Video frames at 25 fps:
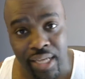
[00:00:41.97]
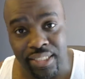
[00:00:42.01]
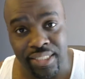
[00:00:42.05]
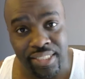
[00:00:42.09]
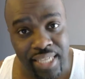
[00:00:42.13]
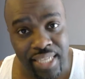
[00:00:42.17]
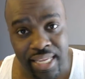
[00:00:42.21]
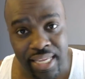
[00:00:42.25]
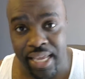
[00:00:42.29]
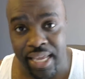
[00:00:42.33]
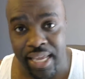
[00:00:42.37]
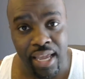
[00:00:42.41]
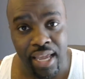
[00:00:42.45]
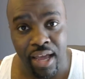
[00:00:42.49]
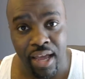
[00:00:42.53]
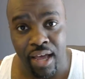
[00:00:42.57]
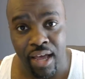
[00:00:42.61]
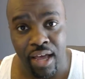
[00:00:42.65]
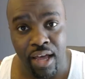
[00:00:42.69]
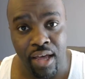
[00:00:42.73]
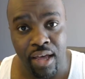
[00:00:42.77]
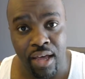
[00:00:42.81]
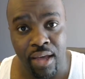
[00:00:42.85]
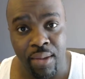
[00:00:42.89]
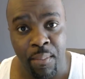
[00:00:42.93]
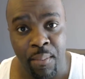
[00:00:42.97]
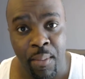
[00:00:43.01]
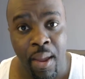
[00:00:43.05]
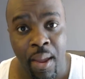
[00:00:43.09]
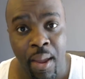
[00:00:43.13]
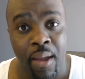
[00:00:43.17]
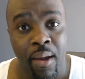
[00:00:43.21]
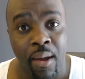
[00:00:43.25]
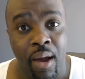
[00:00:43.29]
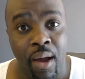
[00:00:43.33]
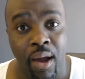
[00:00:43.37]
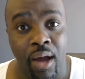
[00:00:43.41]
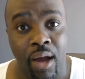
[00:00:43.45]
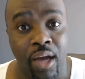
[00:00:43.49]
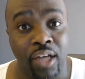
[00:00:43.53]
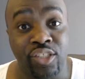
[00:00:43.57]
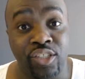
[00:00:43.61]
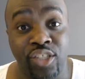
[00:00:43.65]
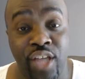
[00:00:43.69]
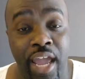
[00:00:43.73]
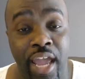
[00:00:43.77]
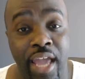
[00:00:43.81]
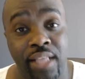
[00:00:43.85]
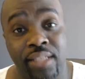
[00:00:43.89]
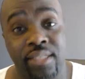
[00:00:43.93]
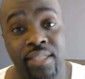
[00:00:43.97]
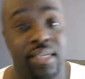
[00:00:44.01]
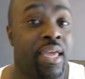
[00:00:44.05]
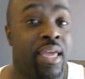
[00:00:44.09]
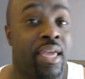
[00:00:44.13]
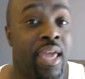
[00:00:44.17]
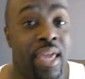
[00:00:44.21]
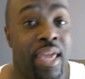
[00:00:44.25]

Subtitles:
City chants.